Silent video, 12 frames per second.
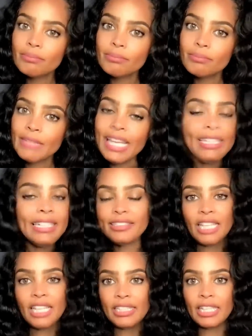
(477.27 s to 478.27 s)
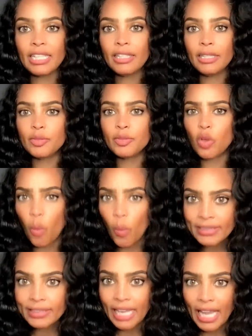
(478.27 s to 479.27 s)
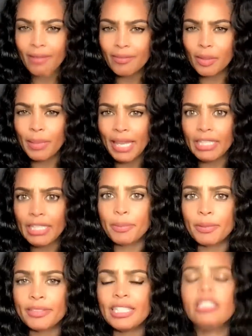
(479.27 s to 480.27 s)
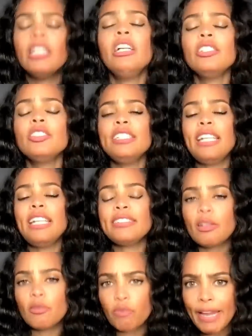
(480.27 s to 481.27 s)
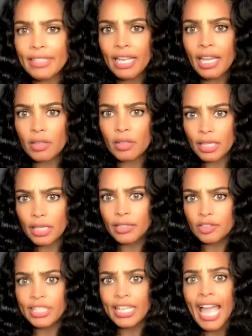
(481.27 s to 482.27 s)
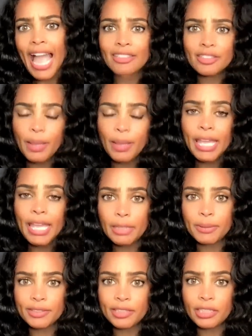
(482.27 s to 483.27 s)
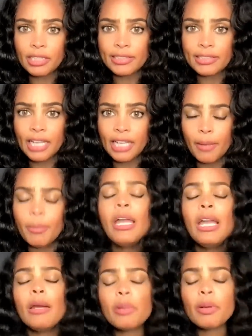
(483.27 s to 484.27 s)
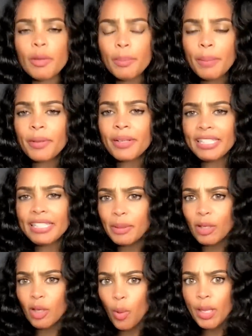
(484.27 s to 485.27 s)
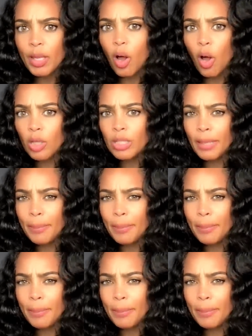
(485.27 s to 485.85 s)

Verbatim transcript: he didn't say that Kim's going to have them 80%. She says that right now he she has them 80% of the time. But remember, he's been going all up and